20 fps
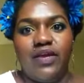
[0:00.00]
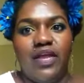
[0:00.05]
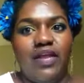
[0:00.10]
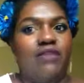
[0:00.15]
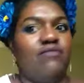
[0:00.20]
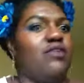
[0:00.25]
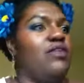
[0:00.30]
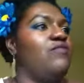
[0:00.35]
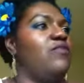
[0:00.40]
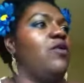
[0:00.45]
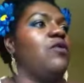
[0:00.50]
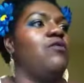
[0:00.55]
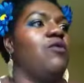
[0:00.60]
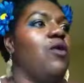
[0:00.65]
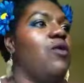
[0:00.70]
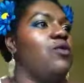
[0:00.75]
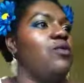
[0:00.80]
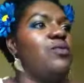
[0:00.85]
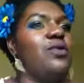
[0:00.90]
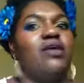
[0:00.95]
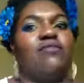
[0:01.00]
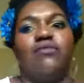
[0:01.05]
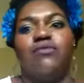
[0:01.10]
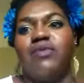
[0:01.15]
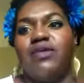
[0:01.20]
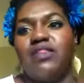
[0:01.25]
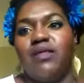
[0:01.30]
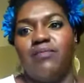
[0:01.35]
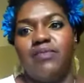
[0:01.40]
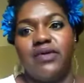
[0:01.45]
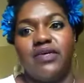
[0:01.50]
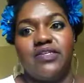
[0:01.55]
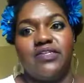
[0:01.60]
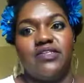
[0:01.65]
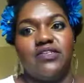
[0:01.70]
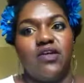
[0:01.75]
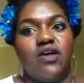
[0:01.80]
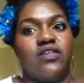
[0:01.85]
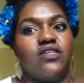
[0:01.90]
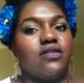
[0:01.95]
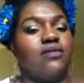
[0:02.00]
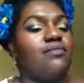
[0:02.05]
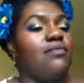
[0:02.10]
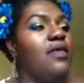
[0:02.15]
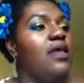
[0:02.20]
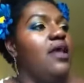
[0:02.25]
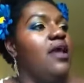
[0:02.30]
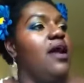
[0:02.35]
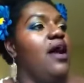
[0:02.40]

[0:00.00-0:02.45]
even if you're grown or whatever, read that book because it's awesome.